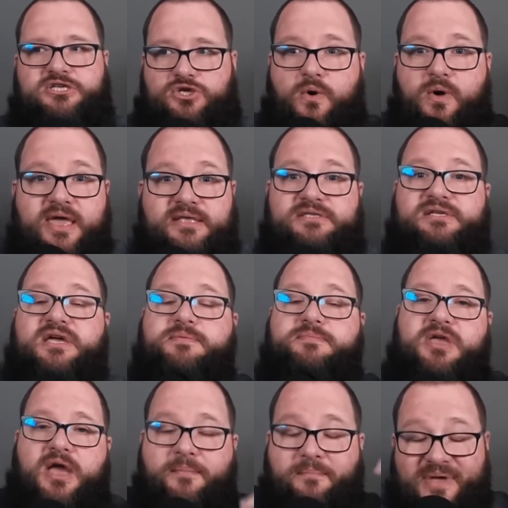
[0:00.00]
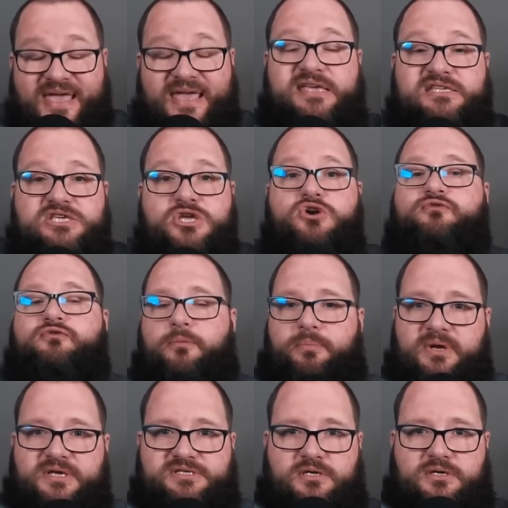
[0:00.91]
So it's going to become easier
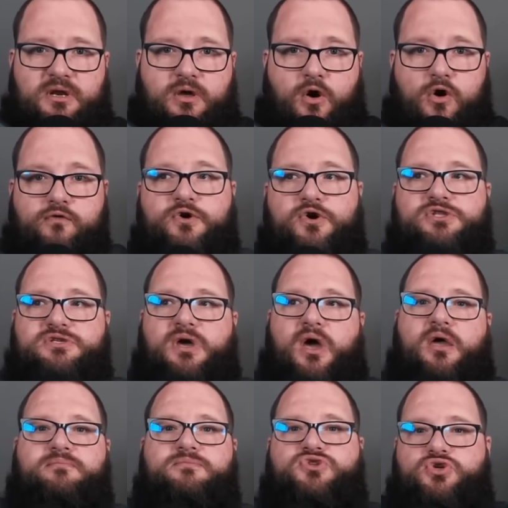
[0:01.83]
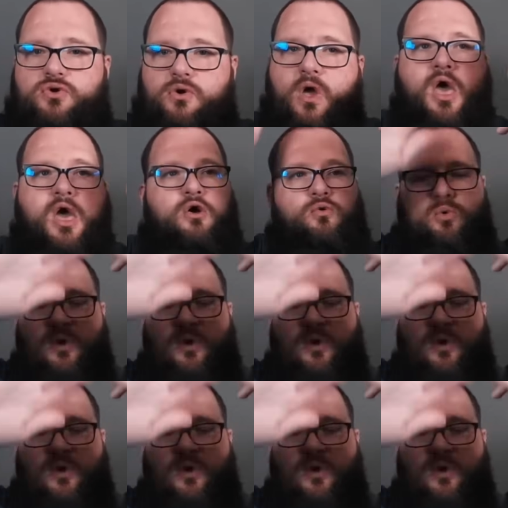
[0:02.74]
for Blizzard over time to